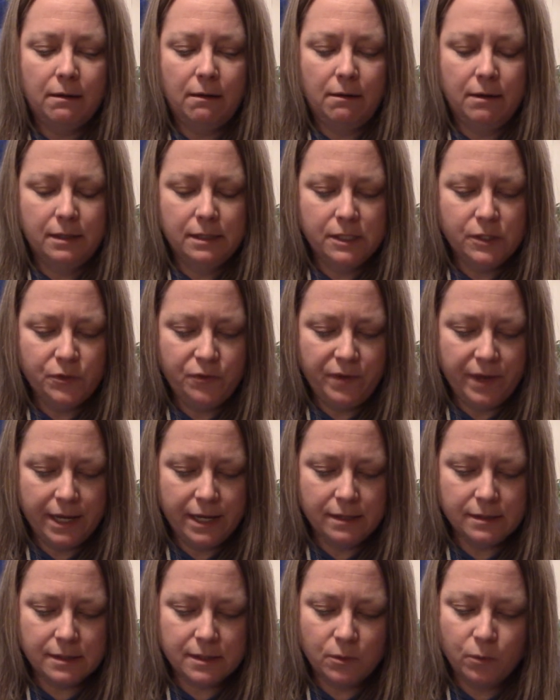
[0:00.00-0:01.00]
on his
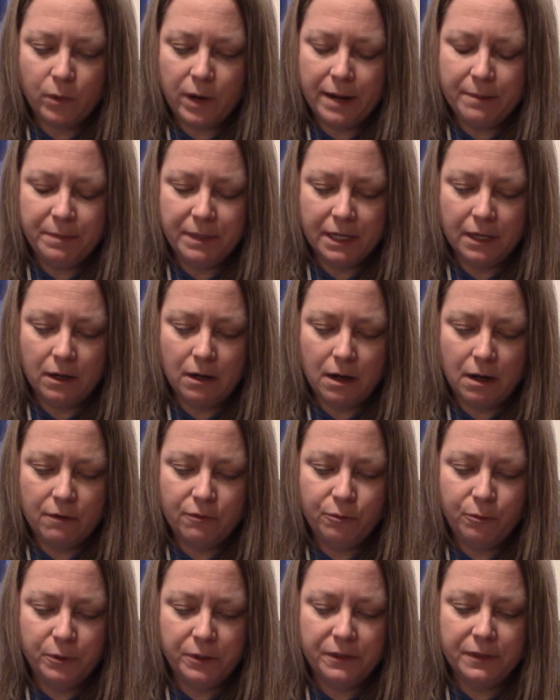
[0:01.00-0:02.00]
face and wiping it
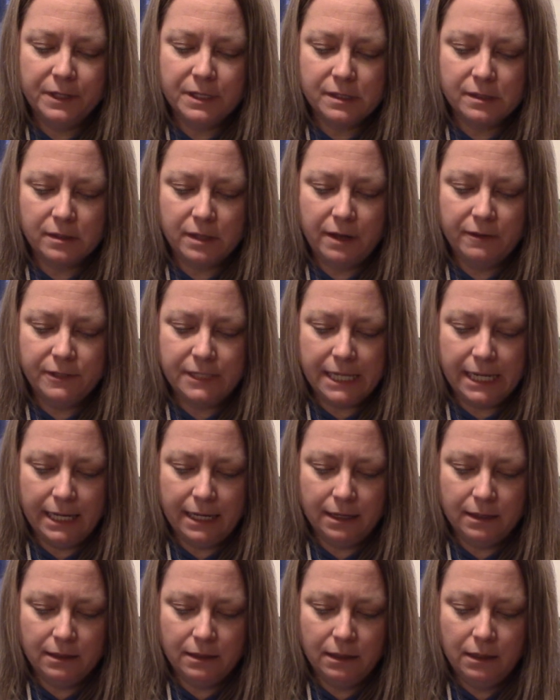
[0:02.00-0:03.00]
off with his left
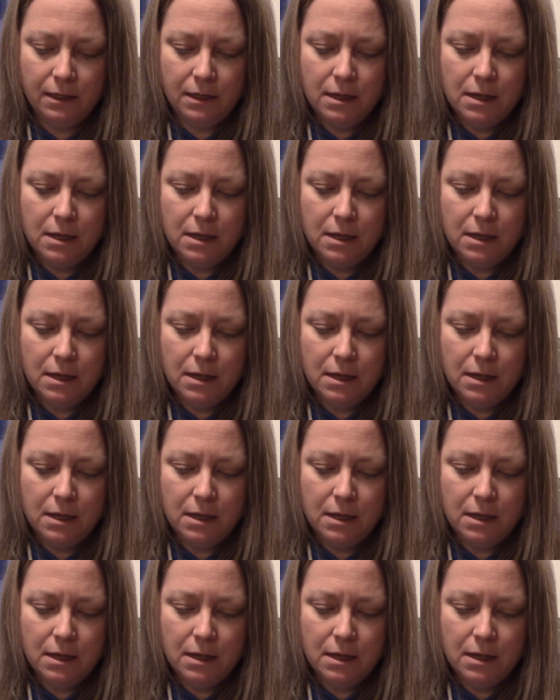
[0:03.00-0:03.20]
hand